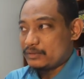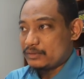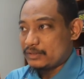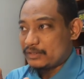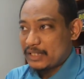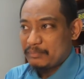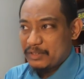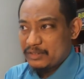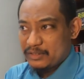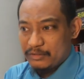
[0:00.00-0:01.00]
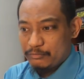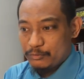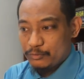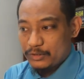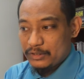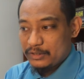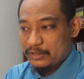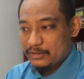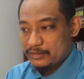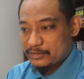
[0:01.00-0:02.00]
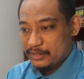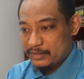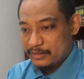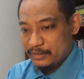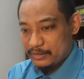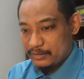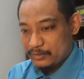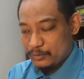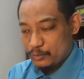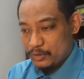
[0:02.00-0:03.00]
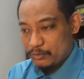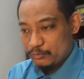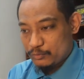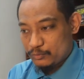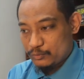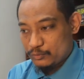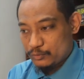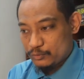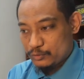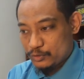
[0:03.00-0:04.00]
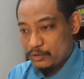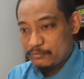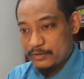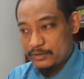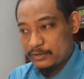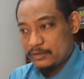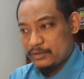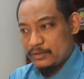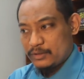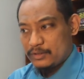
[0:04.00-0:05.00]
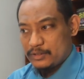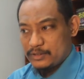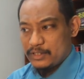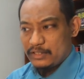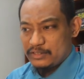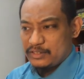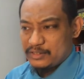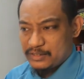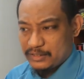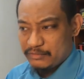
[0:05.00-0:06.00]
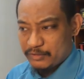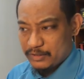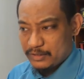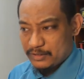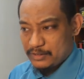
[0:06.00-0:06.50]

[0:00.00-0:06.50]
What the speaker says: the time needed, if you really understand and know how to solve it, is actually significantly